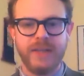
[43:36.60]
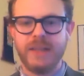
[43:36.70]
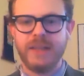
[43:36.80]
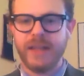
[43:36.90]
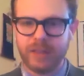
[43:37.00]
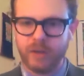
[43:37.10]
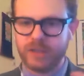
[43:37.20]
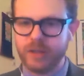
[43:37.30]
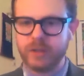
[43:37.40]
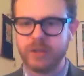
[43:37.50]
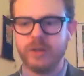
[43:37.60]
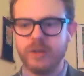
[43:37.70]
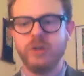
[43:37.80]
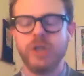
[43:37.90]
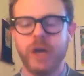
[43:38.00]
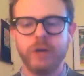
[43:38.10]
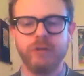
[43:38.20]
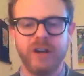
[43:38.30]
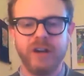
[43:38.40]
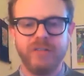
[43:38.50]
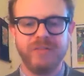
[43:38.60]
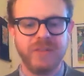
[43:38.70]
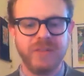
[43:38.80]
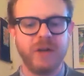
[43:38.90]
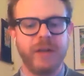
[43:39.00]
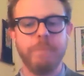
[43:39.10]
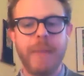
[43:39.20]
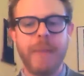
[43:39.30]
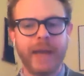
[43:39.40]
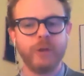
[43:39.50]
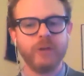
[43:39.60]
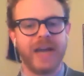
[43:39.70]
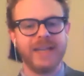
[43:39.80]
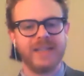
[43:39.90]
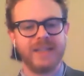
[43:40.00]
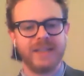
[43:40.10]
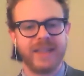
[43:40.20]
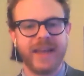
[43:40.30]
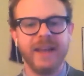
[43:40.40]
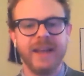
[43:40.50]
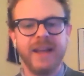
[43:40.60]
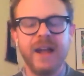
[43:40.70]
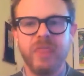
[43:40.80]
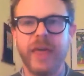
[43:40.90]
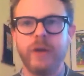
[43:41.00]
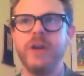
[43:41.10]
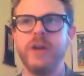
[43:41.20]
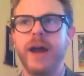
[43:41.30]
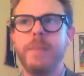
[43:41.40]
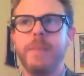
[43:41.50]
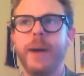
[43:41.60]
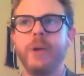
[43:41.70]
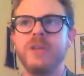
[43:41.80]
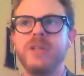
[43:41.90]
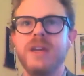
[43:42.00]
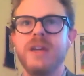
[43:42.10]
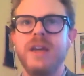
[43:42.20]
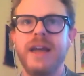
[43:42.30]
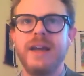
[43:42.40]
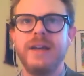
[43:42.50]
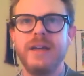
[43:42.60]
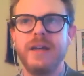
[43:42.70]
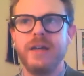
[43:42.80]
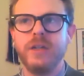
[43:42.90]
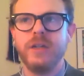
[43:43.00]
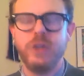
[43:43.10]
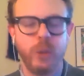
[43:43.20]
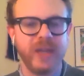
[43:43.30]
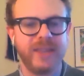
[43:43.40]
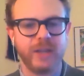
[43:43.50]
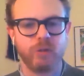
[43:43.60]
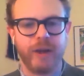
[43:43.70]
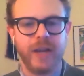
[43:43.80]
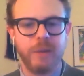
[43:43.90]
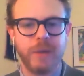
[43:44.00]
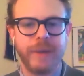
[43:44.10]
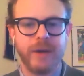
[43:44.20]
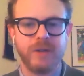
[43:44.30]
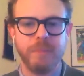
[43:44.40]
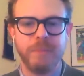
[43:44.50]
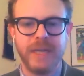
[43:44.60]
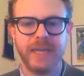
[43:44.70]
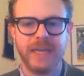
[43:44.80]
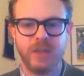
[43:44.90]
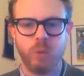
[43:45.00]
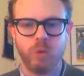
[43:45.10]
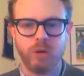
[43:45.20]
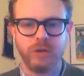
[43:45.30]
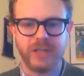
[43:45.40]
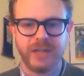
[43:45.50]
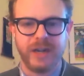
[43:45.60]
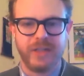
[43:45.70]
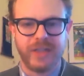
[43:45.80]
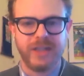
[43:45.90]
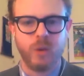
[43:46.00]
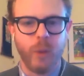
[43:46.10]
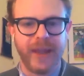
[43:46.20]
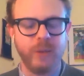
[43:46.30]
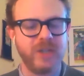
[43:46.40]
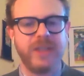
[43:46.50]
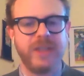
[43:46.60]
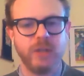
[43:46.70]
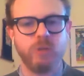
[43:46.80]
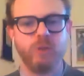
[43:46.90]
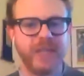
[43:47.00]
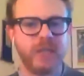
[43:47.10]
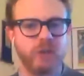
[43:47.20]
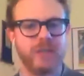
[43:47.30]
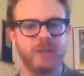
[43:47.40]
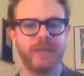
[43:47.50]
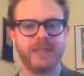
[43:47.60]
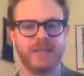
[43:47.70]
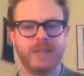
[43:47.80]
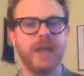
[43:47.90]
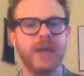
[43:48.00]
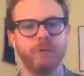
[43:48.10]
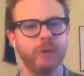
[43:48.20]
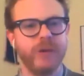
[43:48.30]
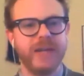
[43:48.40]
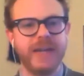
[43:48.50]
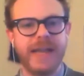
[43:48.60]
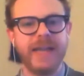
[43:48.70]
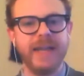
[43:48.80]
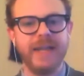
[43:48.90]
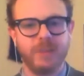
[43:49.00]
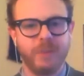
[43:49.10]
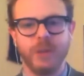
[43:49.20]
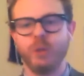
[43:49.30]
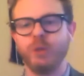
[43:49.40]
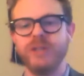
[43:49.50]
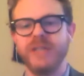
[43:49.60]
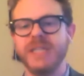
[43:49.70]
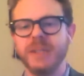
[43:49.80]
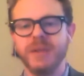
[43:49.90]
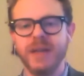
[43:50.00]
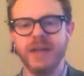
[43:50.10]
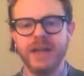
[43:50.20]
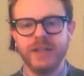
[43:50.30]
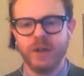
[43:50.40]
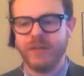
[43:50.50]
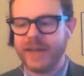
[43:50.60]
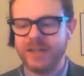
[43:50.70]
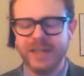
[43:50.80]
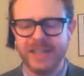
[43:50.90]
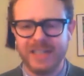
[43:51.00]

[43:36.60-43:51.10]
like there's there's a certain genre of you know like manners guys and things like that that are not about doing things right but about being in the world in an authentic way which i think is really interesting because it's not rooted in a spiritual tradition so i've actually